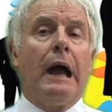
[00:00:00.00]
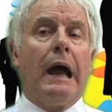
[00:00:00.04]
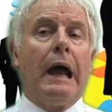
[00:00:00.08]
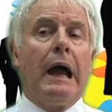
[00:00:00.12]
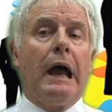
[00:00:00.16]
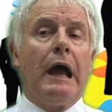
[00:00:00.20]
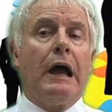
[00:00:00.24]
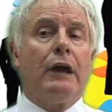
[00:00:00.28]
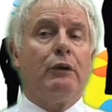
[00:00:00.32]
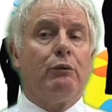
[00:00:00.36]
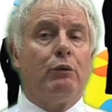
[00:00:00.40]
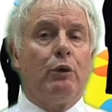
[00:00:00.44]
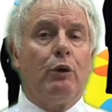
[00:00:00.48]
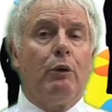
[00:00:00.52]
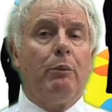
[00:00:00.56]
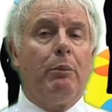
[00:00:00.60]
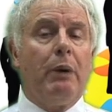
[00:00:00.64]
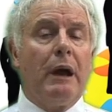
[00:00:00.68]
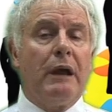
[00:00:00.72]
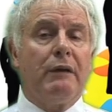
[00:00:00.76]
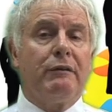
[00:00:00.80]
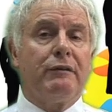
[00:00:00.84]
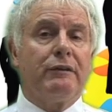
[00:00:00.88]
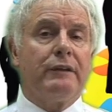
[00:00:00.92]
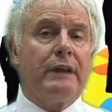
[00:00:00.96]
And we will
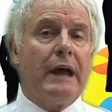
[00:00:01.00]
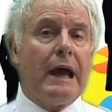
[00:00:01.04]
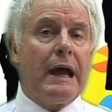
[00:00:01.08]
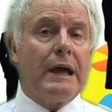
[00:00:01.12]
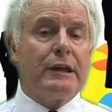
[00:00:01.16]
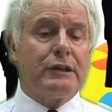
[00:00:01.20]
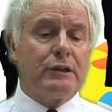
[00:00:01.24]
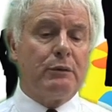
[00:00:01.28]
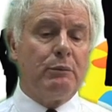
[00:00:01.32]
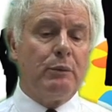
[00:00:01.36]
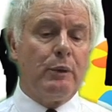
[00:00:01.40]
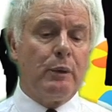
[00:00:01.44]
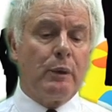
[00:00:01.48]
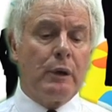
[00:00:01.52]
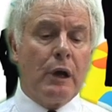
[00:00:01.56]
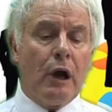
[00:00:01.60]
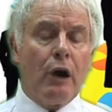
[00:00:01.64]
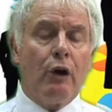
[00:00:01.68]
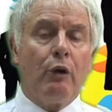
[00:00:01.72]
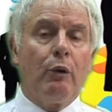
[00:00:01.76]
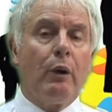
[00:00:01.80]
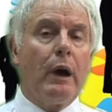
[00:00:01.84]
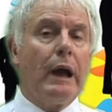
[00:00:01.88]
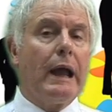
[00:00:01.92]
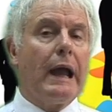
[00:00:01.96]
pay for that and we'll go
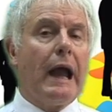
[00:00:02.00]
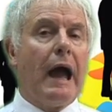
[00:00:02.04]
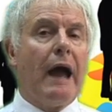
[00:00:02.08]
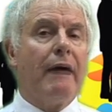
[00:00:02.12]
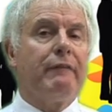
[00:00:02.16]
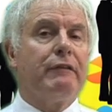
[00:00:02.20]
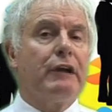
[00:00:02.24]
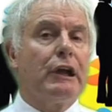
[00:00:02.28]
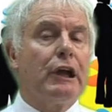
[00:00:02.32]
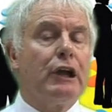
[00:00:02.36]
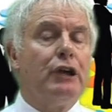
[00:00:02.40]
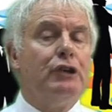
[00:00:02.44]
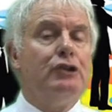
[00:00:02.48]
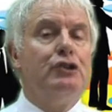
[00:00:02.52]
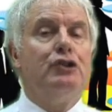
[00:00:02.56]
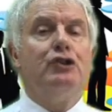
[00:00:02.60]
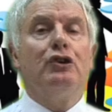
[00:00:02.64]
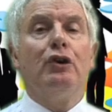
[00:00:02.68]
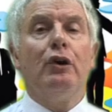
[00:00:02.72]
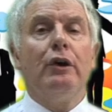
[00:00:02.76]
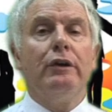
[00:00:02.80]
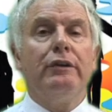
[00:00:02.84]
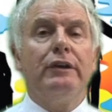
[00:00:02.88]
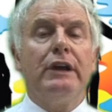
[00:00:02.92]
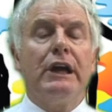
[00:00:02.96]
away having
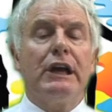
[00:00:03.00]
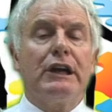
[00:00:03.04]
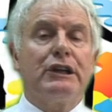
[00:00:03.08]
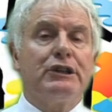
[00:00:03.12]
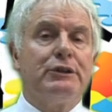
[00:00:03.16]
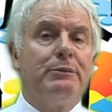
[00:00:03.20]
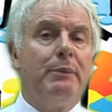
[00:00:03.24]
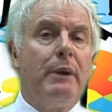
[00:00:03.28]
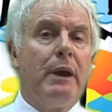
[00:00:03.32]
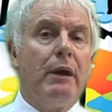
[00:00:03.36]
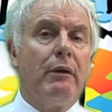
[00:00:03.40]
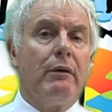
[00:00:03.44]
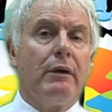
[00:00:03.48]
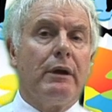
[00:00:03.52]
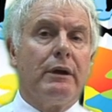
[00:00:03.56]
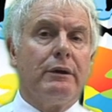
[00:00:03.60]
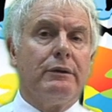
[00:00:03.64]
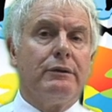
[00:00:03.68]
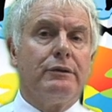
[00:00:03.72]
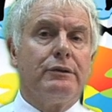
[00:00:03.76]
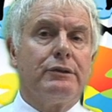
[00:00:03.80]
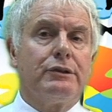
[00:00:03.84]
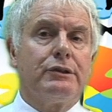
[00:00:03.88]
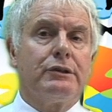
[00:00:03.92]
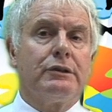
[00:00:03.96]
enjoyed the
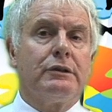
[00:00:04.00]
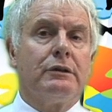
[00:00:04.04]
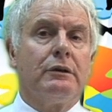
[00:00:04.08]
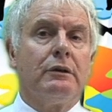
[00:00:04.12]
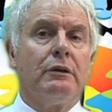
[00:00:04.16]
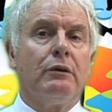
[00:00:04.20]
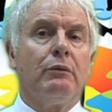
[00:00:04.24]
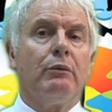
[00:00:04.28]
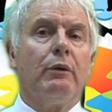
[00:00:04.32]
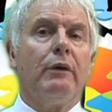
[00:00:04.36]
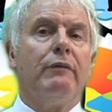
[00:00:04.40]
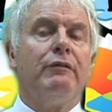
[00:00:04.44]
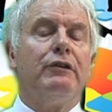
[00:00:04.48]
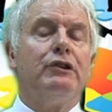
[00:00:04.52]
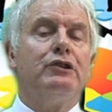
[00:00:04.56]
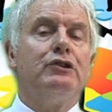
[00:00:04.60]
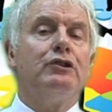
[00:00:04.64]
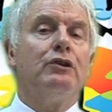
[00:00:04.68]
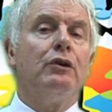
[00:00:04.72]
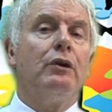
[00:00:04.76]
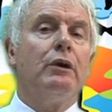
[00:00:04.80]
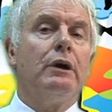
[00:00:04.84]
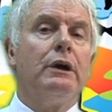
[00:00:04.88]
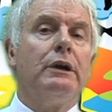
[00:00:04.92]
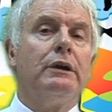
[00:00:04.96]
experience. We've
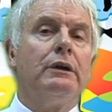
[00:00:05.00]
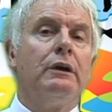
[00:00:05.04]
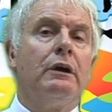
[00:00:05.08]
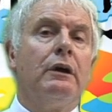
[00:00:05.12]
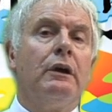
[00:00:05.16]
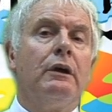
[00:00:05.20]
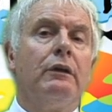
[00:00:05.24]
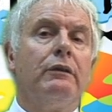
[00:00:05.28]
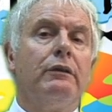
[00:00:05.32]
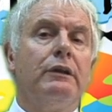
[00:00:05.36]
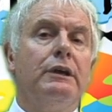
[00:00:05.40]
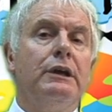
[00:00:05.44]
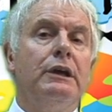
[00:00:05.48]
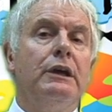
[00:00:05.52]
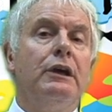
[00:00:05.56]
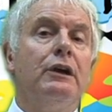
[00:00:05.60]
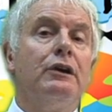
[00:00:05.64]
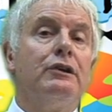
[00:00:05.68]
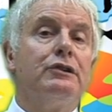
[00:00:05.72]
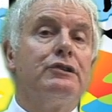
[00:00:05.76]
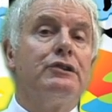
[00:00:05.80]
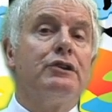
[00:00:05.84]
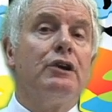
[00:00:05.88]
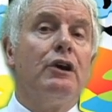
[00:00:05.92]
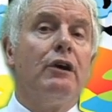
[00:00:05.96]
enjoyed the
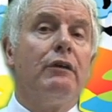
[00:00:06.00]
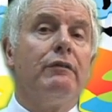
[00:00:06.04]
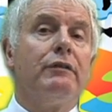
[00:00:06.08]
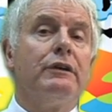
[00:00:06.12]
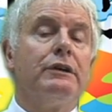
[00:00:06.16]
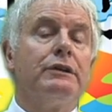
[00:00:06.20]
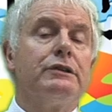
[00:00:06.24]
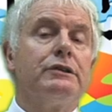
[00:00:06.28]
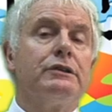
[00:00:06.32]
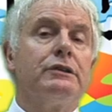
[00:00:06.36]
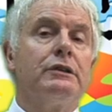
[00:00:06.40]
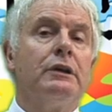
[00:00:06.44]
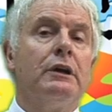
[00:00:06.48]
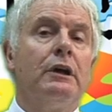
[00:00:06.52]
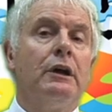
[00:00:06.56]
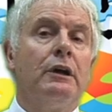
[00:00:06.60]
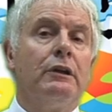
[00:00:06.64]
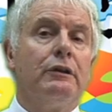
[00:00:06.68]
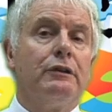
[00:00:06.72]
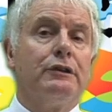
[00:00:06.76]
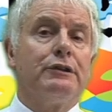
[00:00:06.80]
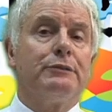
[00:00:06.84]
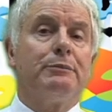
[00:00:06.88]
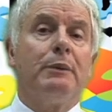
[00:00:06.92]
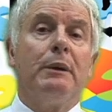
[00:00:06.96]
service
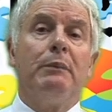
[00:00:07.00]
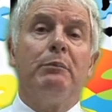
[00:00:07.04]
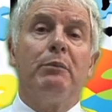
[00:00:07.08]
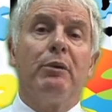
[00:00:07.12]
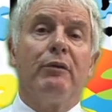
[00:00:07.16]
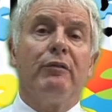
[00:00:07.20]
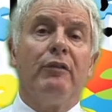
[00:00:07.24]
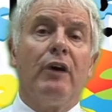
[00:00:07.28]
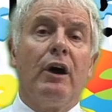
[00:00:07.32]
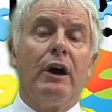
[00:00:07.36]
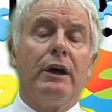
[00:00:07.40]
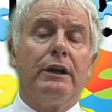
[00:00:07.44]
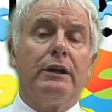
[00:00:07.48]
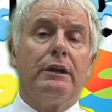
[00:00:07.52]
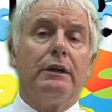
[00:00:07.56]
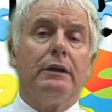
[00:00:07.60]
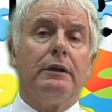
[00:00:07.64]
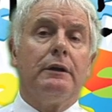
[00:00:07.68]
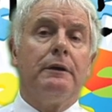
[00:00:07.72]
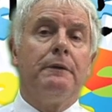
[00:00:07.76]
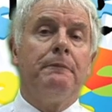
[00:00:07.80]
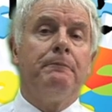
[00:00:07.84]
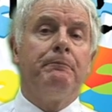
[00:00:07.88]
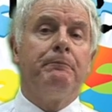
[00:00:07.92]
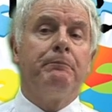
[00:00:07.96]
that's been provided.
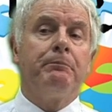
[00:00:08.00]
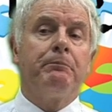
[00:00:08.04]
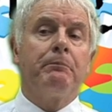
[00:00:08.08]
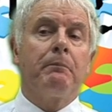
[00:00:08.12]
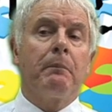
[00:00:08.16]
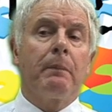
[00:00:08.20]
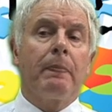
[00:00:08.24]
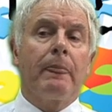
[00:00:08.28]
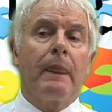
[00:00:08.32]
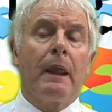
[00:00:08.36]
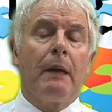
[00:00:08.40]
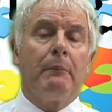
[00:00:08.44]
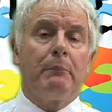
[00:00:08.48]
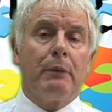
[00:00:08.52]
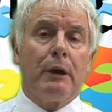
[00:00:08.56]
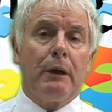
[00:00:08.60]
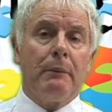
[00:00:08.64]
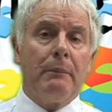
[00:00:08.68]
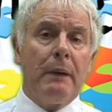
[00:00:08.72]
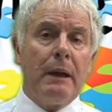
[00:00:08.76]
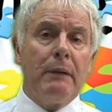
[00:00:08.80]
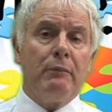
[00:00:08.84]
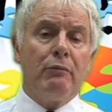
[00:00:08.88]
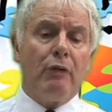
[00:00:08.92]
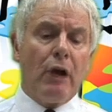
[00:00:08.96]
But I
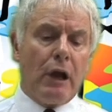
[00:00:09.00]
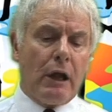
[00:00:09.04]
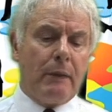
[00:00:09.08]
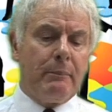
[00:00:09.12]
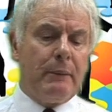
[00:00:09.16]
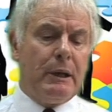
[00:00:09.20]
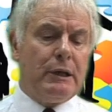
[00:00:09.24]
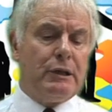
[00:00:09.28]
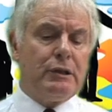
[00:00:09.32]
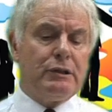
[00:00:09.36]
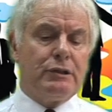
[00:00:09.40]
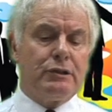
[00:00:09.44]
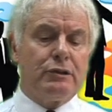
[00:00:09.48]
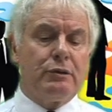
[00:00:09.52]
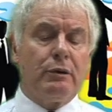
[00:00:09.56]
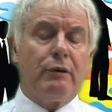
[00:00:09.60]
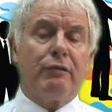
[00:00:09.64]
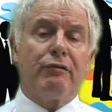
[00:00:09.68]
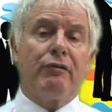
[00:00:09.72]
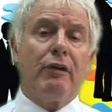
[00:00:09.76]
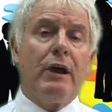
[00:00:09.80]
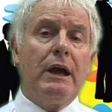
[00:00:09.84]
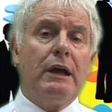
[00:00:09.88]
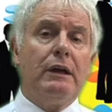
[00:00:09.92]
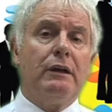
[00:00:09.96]
may recommend it to a
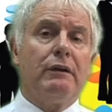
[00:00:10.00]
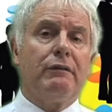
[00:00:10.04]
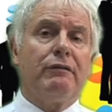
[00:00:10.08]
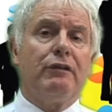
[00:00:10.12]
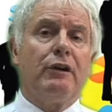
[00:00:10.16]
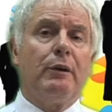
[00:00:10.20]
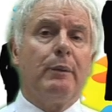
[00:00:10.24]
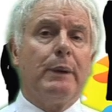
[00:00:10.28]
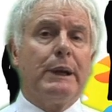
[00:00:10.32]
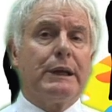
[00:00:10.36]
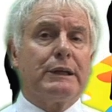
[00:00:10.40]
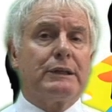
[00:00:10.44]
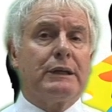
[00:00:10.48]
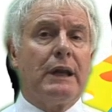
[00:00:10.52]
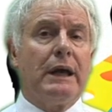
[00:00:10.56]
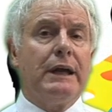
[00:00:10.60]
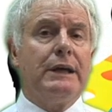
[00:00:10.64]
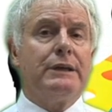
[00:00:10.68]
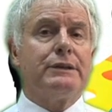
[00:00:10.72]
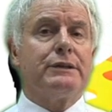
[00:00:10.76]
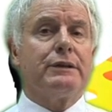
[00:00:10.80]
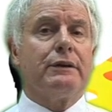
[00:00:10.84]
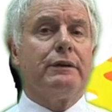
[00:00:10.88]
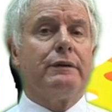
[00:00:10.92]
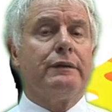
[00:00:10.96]
friend a few weeks
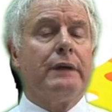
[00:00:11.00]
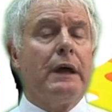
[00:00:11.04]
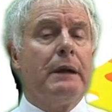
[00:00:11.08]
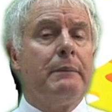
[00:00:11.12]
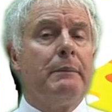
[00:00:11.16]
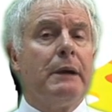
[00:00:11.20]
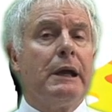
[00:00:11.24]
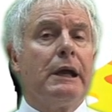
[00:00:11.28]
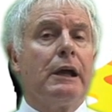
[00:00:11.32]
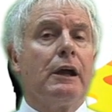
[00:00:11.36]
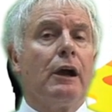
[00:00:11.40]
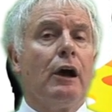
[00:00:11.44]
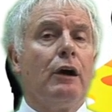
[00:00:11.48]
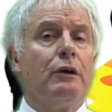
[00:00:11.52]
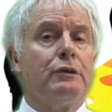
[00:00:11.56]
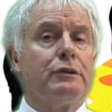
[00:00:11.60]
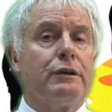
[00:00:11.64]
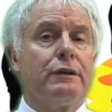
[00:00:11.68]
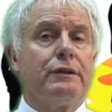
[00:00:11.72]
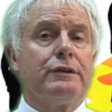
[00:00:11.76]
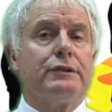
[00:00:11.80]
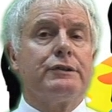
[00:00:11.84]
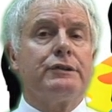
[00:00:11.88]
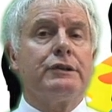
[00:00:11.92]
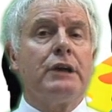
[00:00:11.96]
later, and they may go to
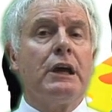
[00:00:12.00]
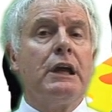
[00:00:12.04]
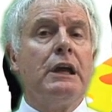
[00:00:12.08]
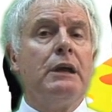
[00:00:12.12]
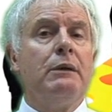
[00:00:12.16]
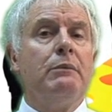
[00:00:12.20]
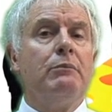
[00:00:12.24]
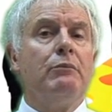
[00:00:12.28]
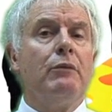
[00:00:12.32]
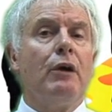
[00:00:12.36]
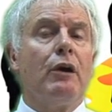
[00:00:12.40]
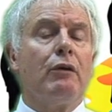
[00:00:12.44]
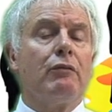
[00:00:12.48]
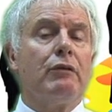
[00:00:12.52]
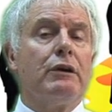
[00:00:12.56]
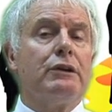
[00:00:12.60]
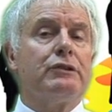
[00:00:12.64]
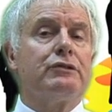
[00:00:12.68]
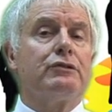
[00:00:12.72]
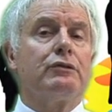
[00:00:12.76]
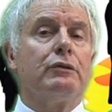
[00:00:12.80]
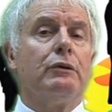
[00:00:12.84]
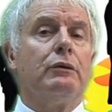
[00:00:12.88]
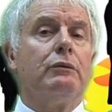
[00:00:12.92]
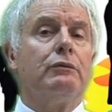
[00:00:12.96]
the same
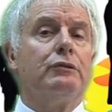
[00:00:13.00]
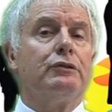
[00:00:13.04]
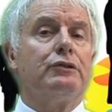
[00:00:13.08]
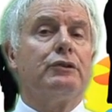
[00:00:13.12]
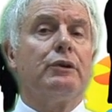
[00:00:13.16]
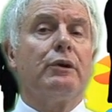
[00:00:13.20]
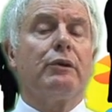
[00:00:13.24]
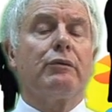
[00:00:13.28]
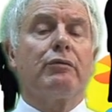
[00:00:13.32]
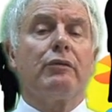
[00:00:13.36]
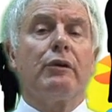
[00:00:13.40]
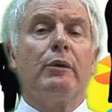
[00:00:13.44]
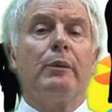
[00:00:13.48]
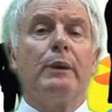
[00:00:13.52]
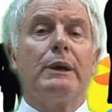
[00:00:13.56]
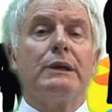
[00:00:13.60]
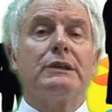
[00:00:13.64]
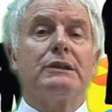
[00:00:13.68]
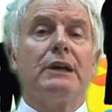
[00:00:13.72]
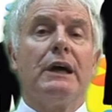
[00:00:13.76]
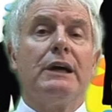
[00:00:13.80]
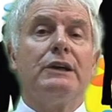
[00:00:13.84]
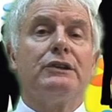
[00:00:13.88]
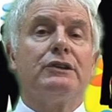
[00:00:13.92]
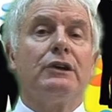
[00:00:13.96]
restaurant 2 or 3
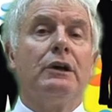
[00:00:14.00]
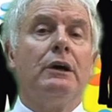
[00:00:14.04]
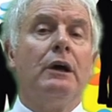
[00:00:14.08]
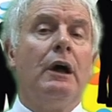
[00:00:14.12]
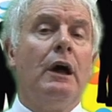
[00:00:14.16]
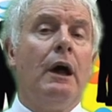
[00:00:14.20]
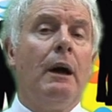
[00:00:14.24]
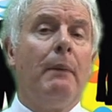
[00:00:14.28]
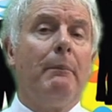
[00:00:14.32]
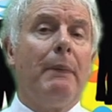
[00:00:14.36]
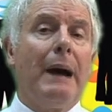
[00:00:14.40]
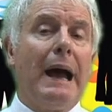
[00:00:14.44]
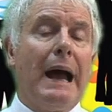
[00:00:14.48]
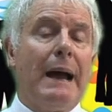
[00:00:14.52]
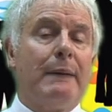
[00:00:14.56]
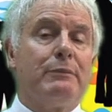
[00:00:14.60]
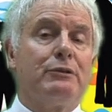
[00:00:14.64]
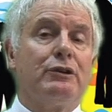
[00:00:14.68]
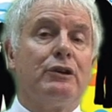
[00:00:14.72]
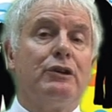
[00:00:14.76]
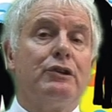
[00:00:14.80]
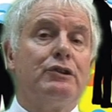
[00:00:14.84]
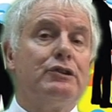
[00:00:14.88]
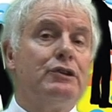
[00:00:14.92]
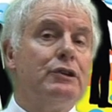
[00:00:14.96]
weeks later,
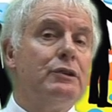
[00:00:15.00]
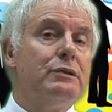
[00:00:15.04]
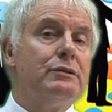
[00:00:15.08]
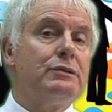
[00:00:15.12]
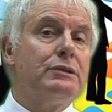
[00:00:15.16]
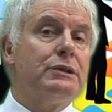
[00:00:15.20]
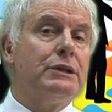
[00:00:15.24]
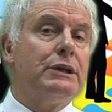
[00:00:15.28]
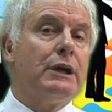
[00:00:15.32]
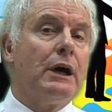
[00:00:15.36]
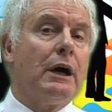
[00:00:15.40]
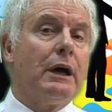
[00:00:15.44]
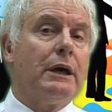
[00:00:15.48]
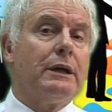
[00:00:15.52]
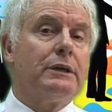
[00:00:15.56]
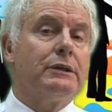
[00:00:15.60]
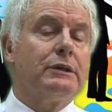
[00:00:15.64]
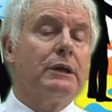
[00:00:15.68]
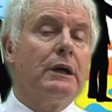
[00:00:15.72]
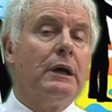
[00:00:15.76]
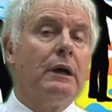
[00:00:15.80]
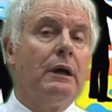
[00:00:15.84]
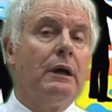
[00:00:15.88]
perhaps on a Tuesday night.